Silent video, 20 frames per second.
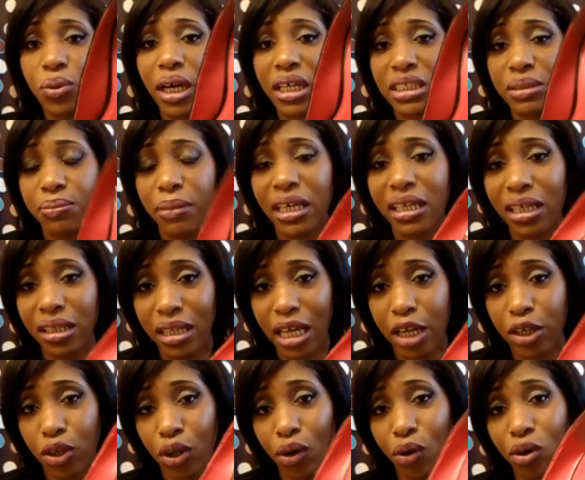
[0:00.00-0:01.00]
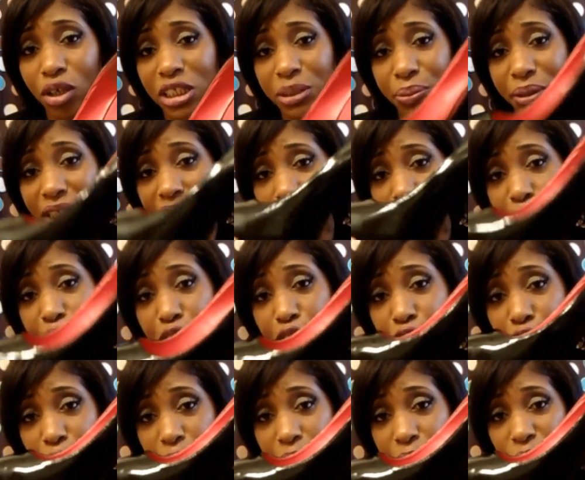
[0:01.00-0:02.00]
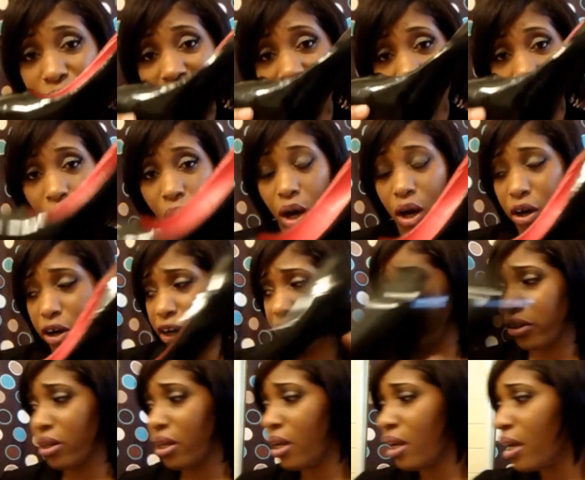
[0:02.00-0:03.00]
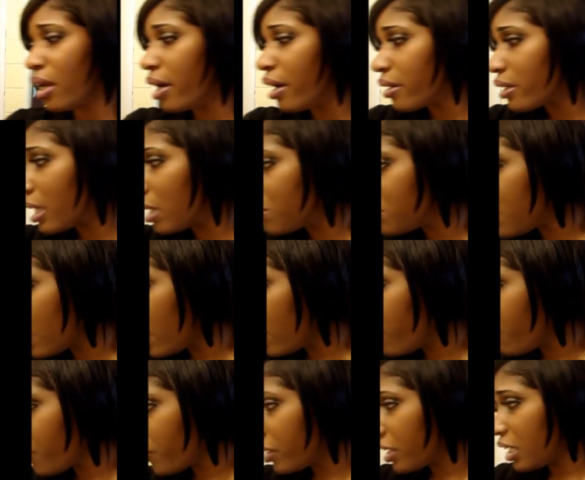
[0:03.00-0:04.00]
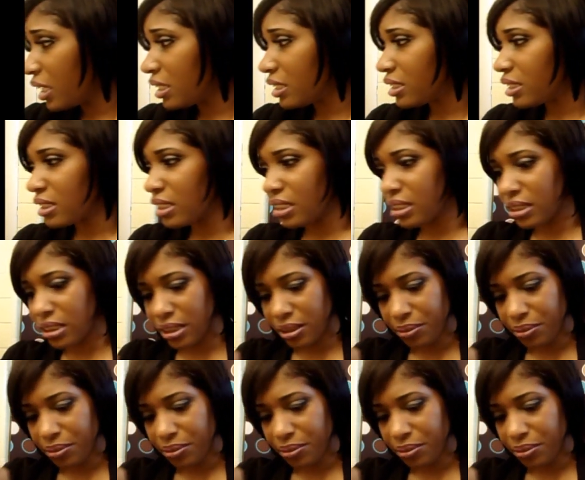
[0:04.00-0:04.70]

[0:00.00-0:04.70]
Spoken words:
why it's making that noise, because this shoe is hard. Now take for instance